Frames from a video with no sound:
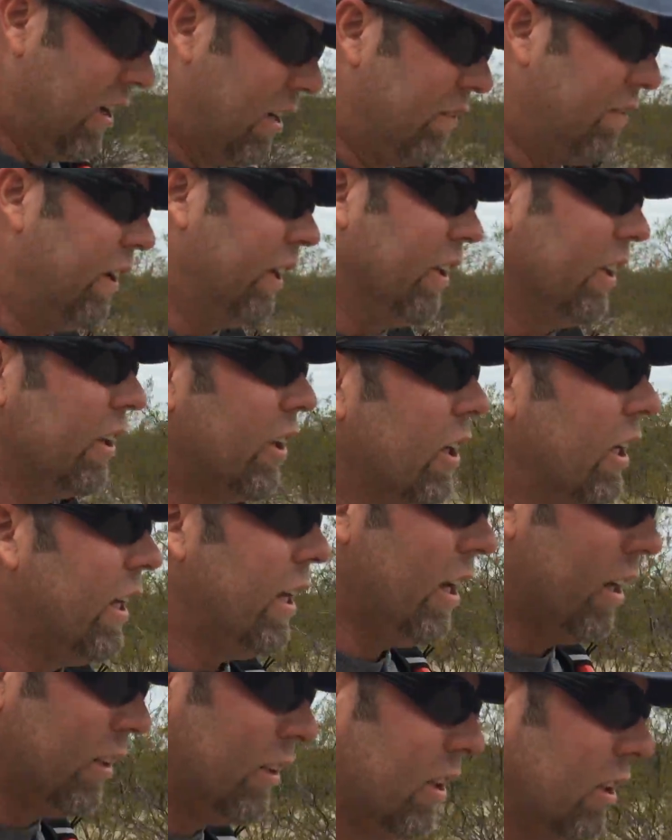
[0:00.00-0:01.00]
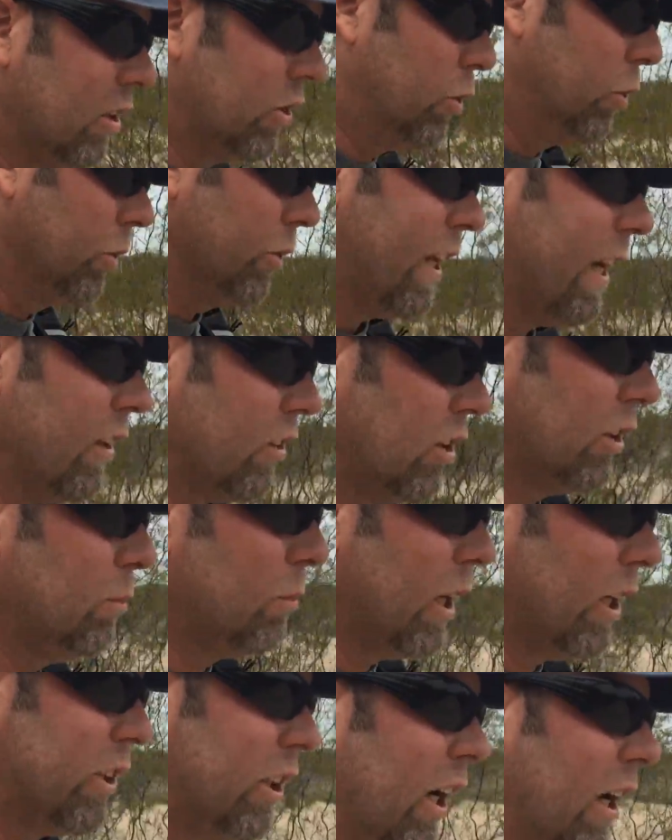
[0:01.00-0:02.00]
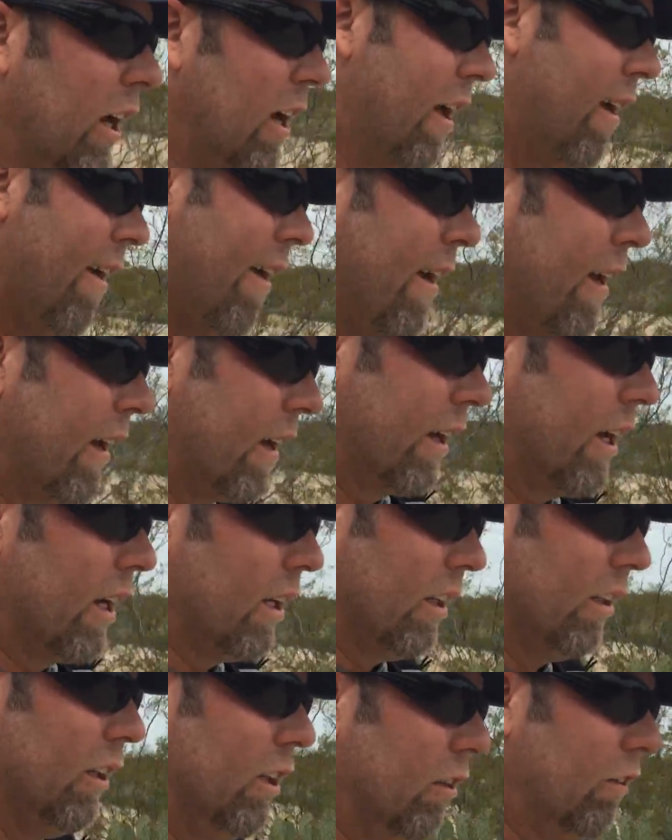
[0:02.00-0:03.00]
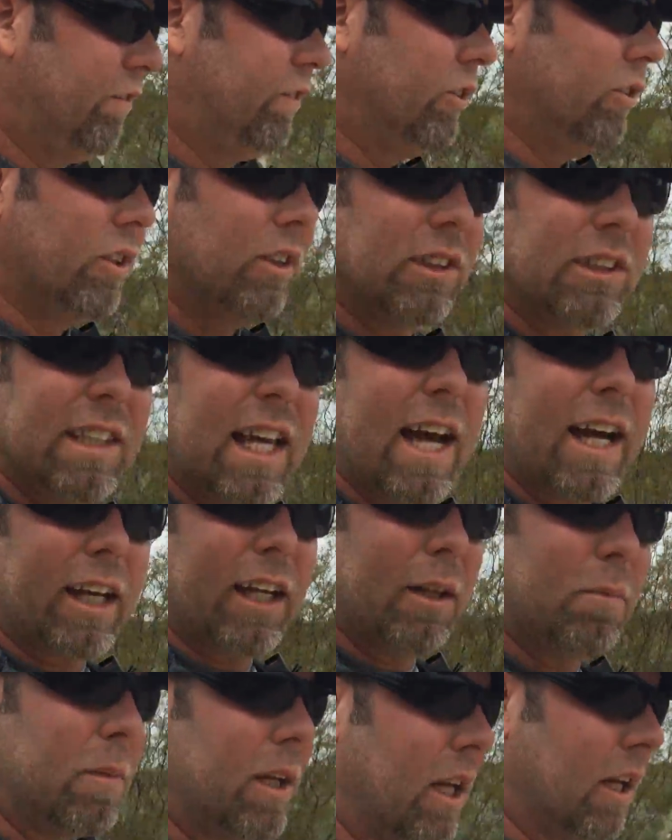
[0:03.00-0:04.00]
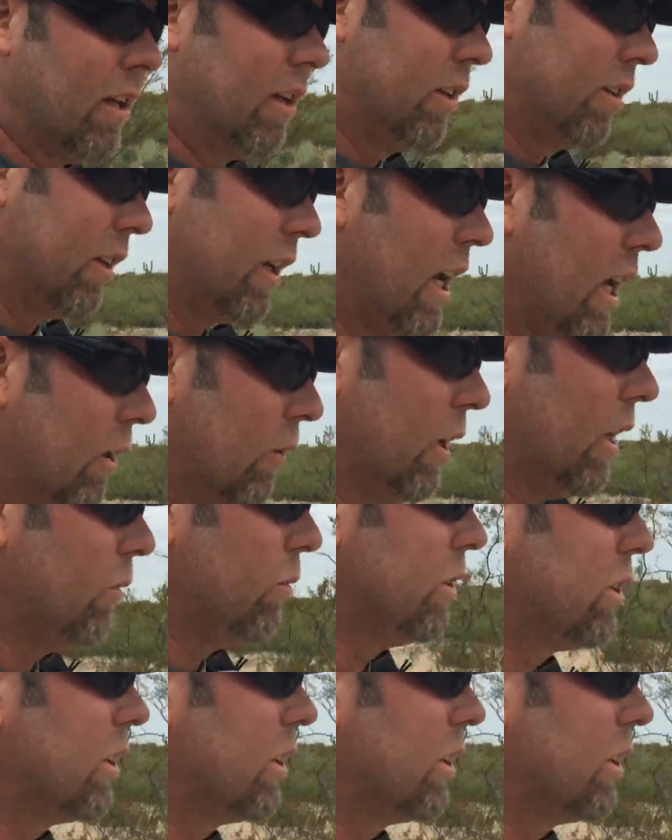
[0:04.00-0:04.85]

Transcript: Feeling good. Didn't cool down too much. Got a little food and snack in me. The Gatorade